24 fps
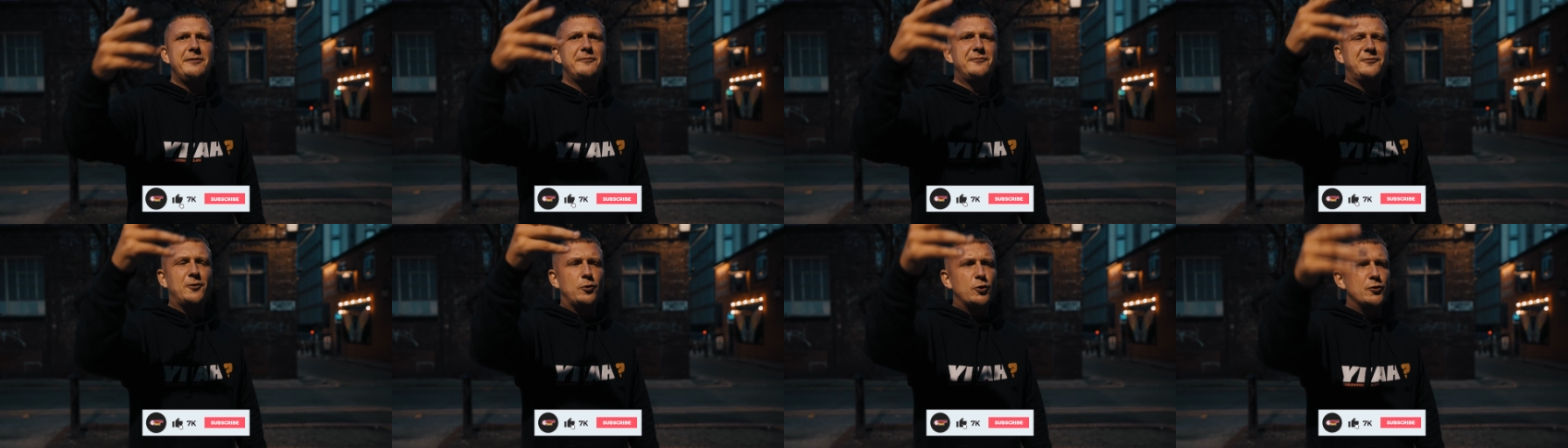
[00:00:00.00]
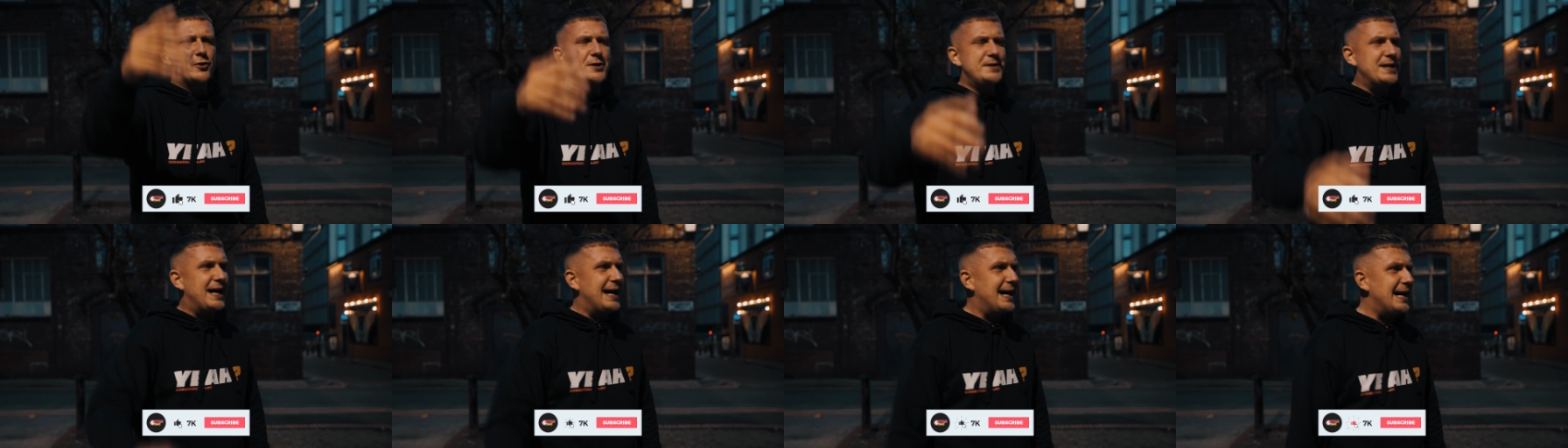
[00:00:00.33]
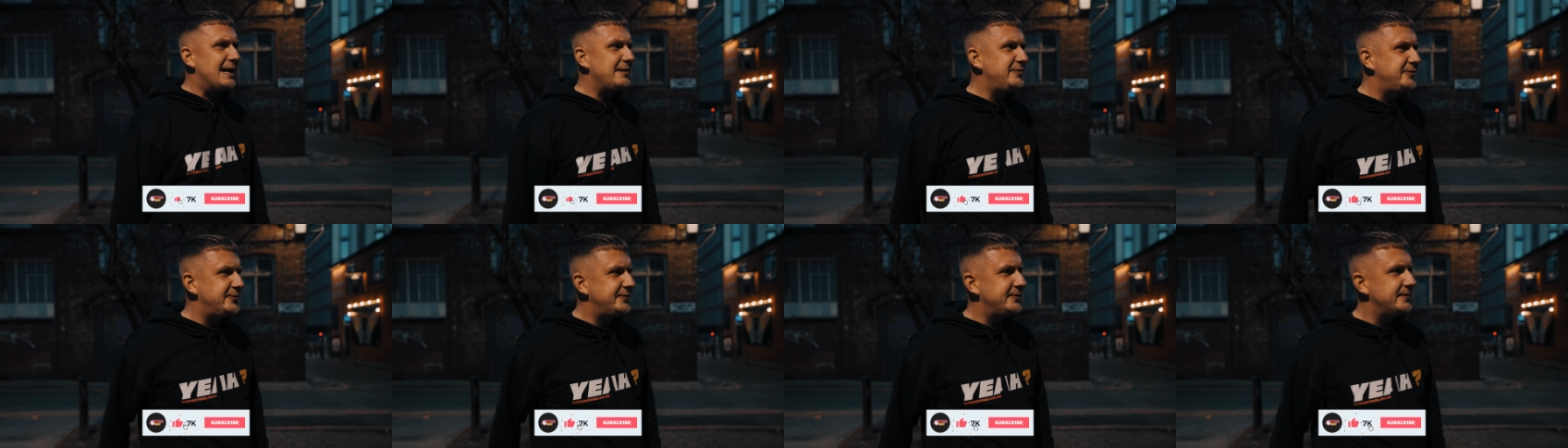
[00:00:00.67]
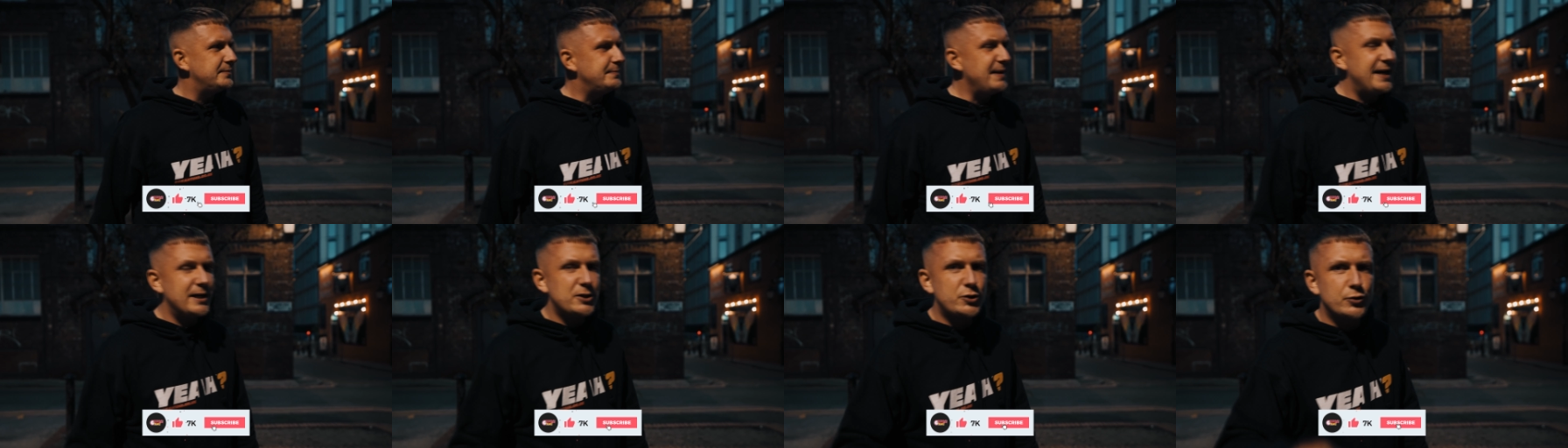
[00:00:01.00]
four and a
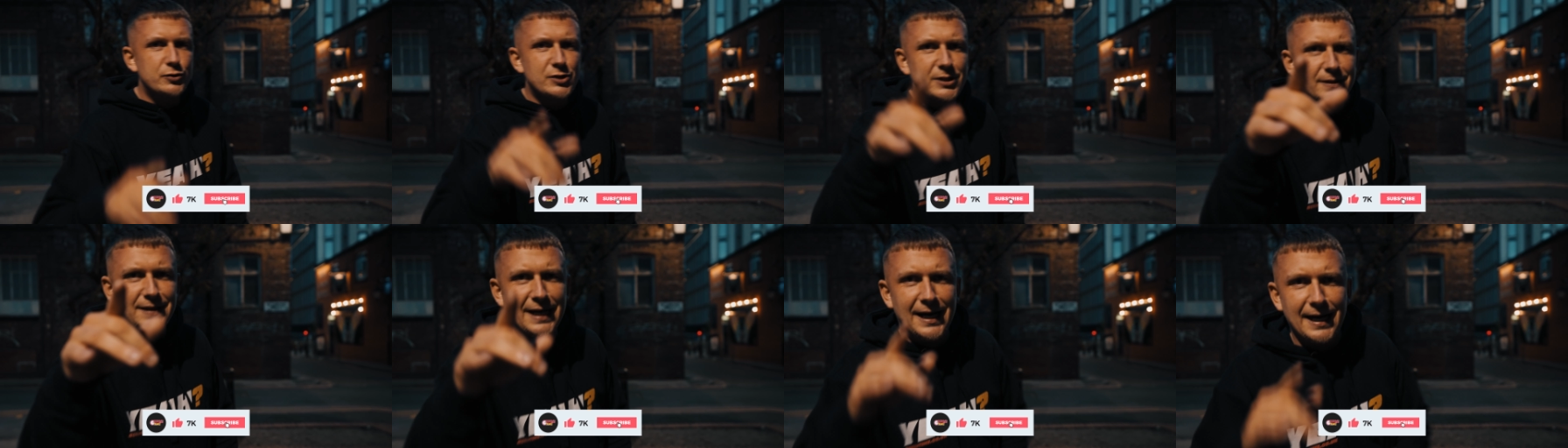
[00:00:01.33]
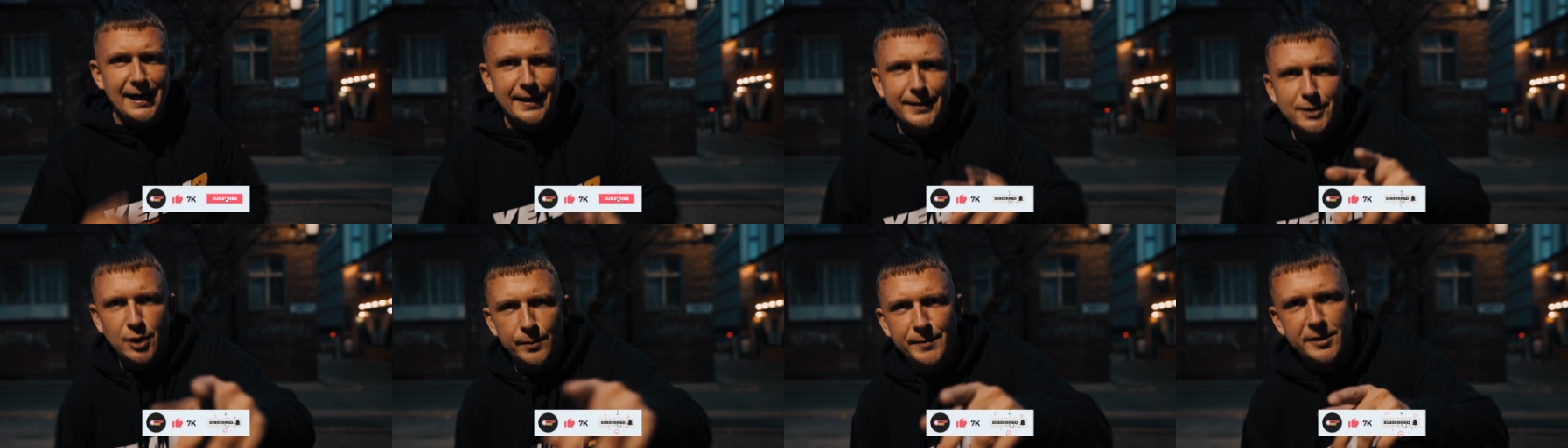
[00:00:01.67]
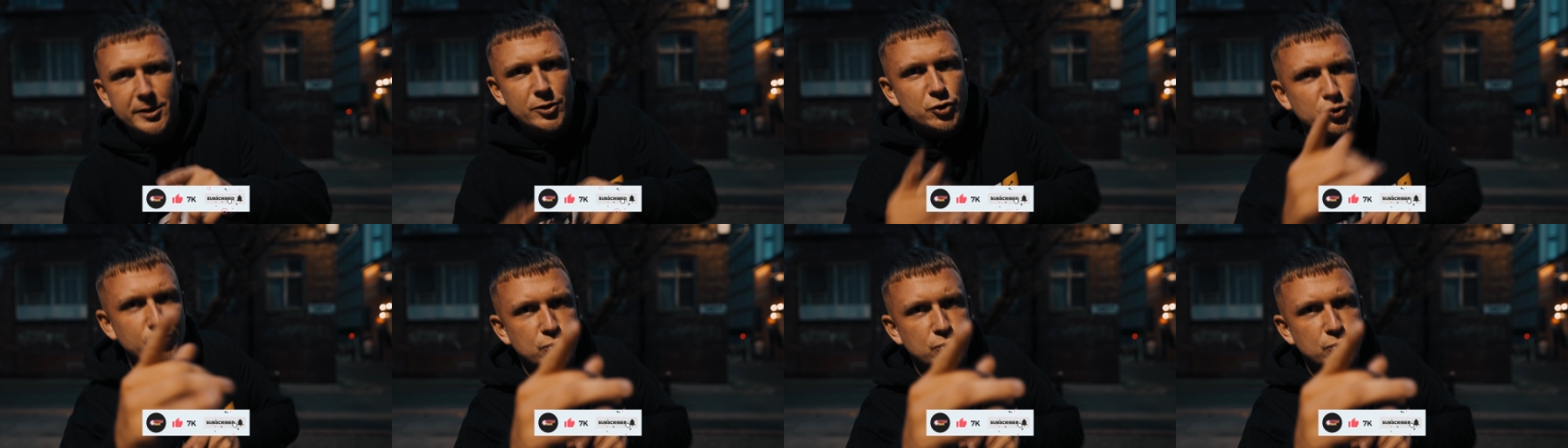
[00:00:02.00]
half. Make sure to like, comment and